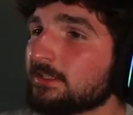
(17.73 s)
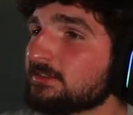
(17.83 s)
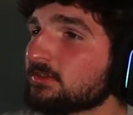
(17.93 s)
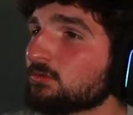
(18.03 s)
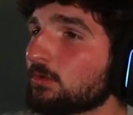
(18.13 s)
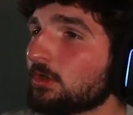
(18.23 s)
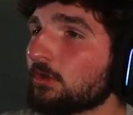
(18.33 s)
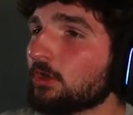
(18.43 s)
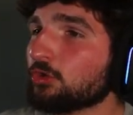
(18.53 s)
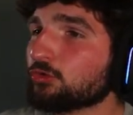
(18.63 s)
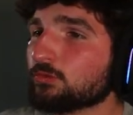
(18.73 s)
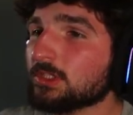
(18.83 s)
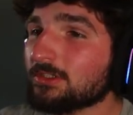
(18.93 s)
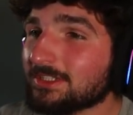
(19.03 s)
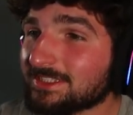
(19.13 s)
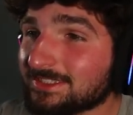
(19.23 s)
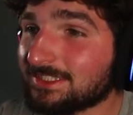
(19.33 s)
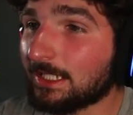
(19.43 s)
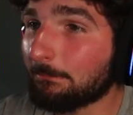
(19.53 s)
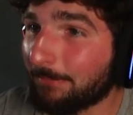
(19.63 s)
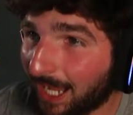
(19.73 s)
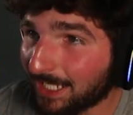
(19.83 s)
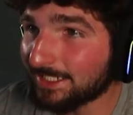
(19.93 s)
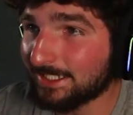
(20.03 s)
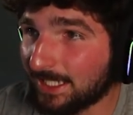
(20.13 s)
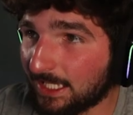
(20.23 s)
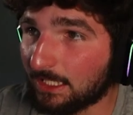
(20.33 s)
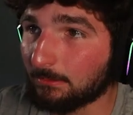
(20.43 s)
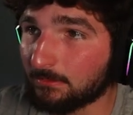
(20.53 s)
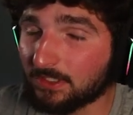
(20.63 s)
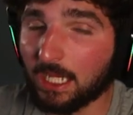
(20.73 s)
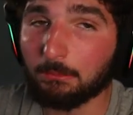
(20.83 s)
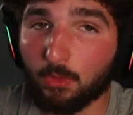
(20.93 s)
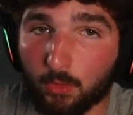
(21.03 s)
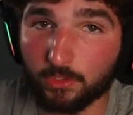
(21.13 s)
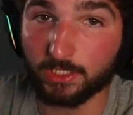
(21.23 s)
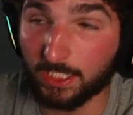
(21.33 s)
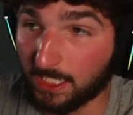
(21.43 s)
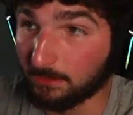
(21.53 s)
Now, this is one of those realistic body cam type work.